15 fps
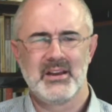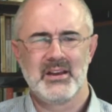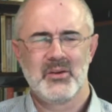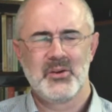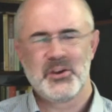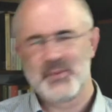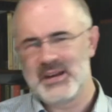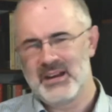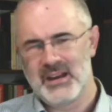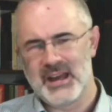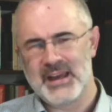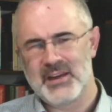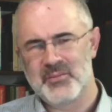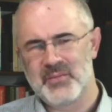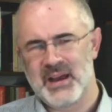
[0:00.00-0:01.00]
We're to be
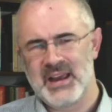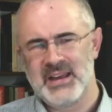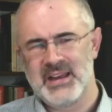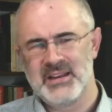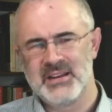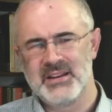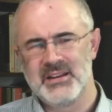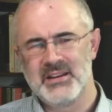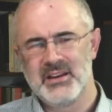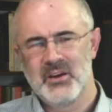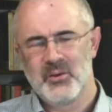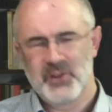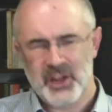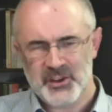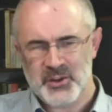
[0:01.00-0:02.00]
like-minded.
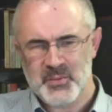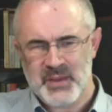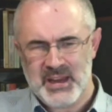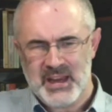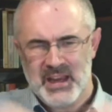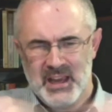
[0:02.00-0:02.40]
We're not to be